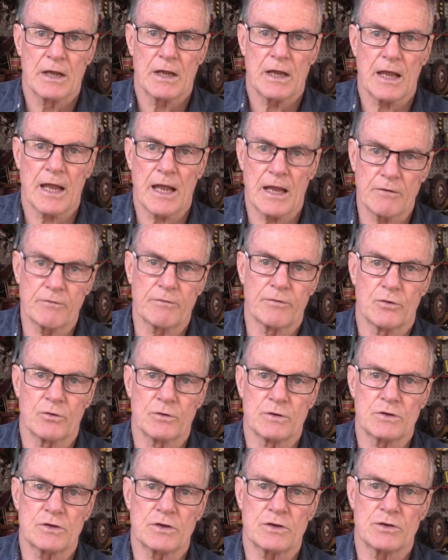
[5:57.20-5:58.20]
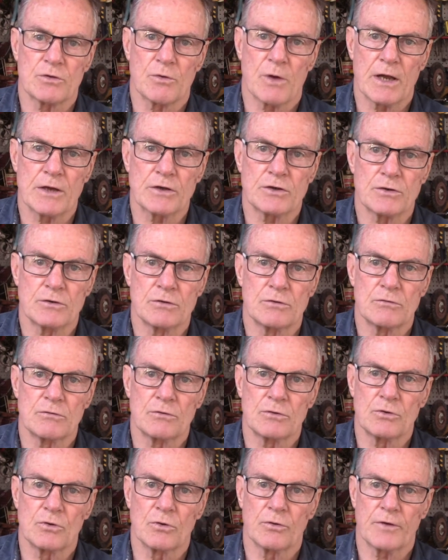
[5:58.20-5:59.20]
and for the
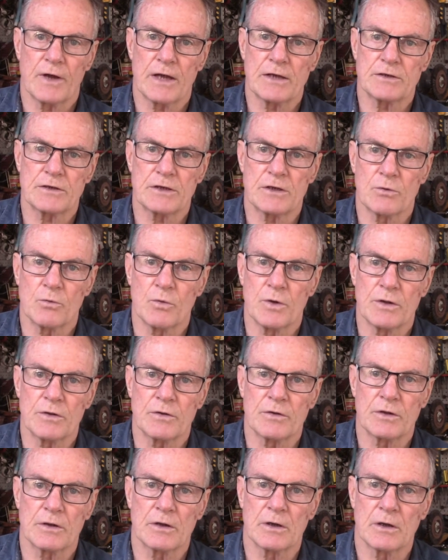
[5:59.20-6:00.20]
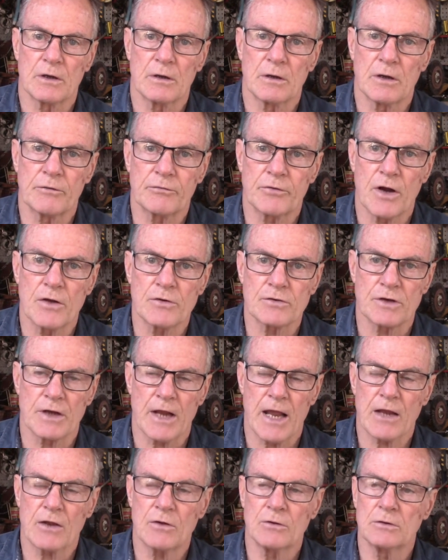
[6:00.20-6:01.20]
situation you're facing with a frozen
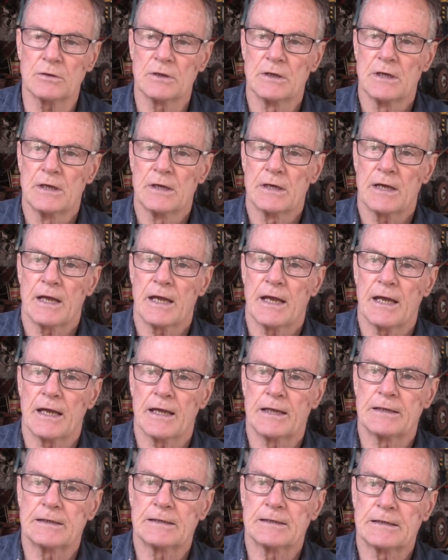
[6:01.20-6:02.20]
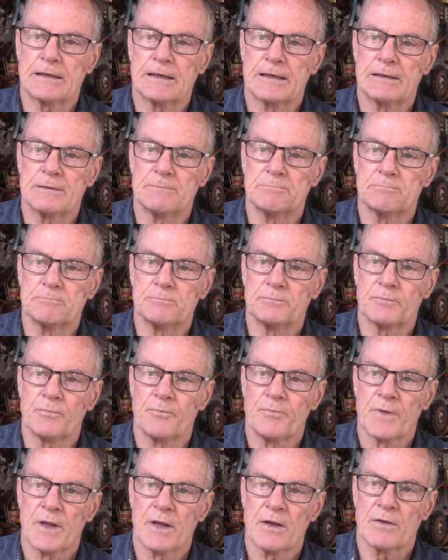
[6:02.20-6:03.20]
ankle. And
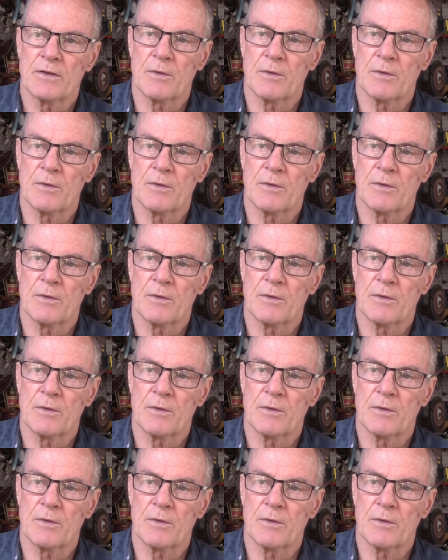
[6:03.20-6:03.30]
the